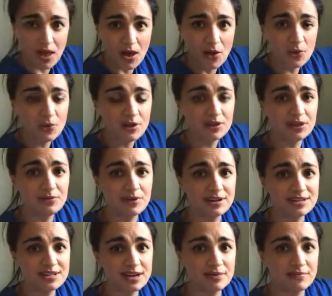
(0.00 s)
I'll quickly
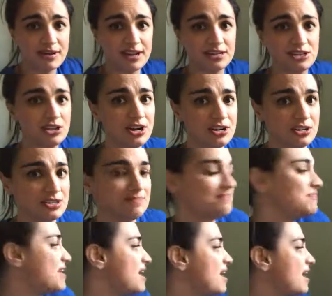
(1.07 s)
run down my chart.
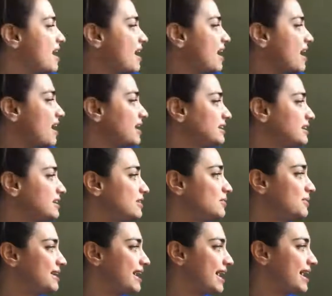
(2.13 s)
On here
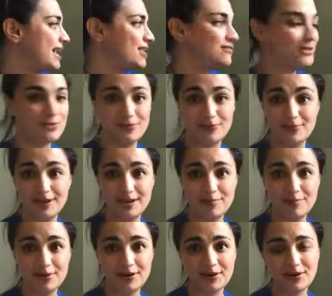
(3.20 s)
we have read a
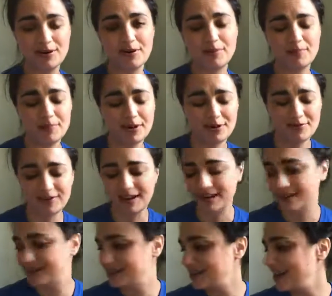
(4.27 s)
book.
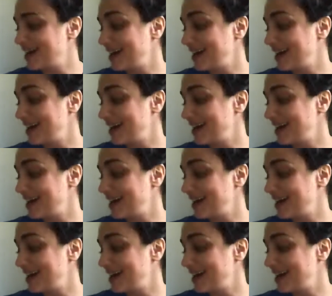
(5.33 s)
Perfect.